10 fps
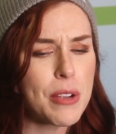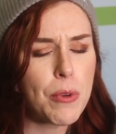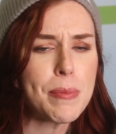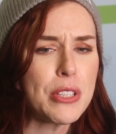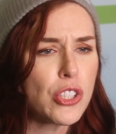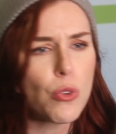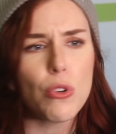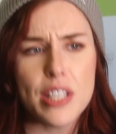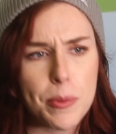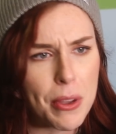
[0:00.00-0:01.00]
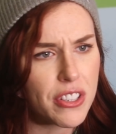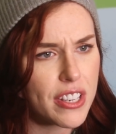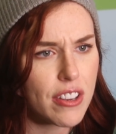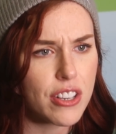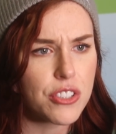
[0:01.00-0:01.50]
they write me stories about
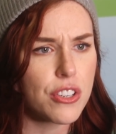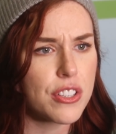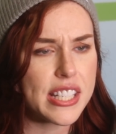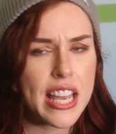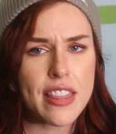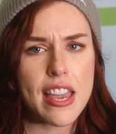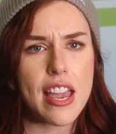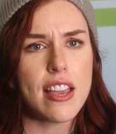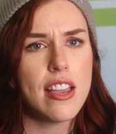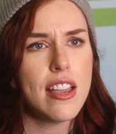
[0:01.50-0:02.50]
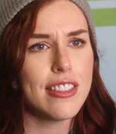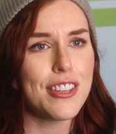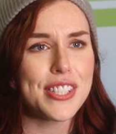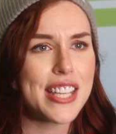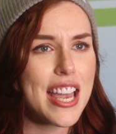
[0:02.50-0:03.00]
their characters, and
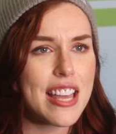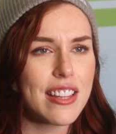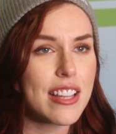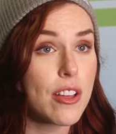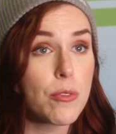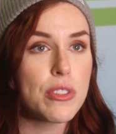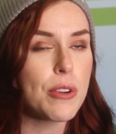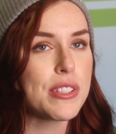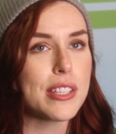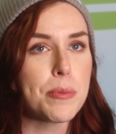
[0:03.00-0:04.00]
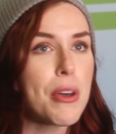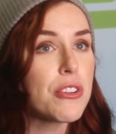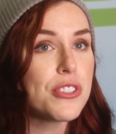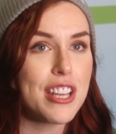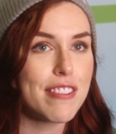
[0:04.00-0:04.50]
they'll say, like, there was this
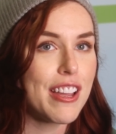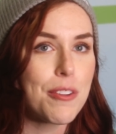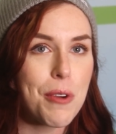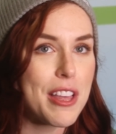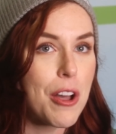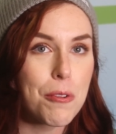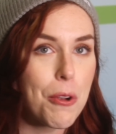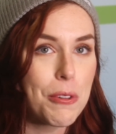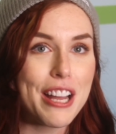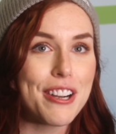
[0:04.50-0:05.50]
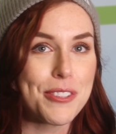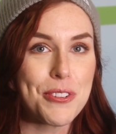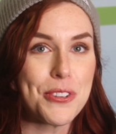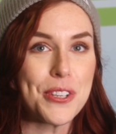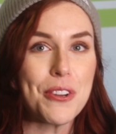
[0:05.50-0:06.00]
Mother's Day event where they all wrote letters,
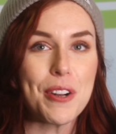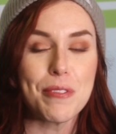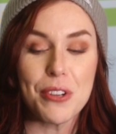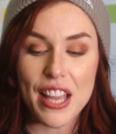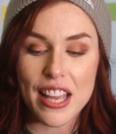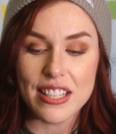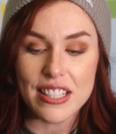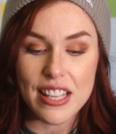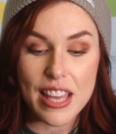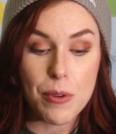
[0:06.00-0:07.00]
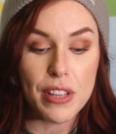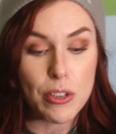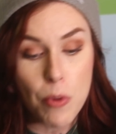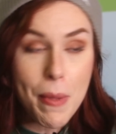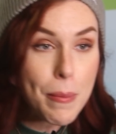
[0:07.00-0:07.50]
which is incredible, and they were
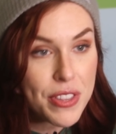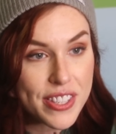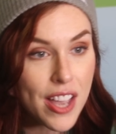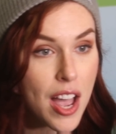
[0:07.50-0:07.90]
like, remember the